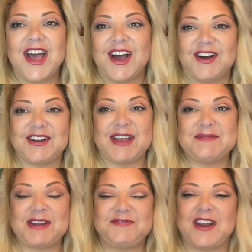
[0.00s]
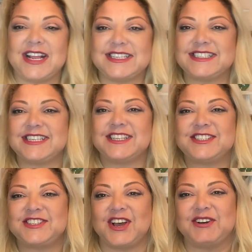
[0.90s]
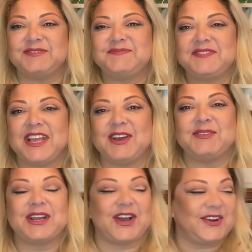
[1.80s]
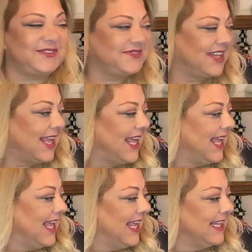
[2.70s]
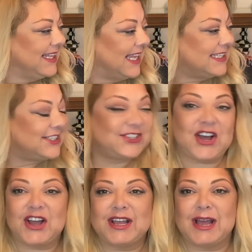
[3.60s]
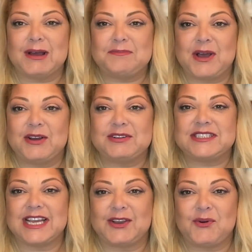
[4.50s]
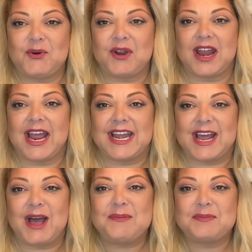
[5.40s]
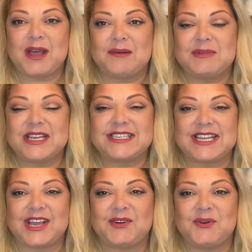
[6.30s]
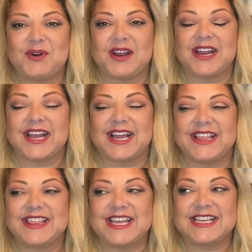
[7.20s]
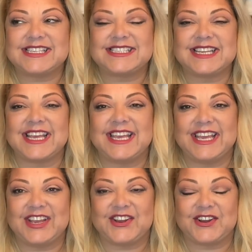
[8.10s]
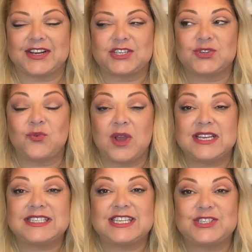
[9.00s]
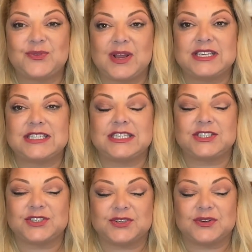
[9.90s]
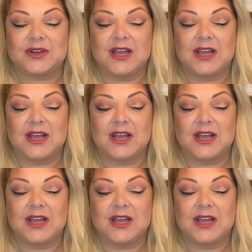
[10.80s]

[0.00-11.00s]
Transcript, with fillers: Okay, my friends. So here we go. Let's talk about decor and upcoming decor this year, 2022.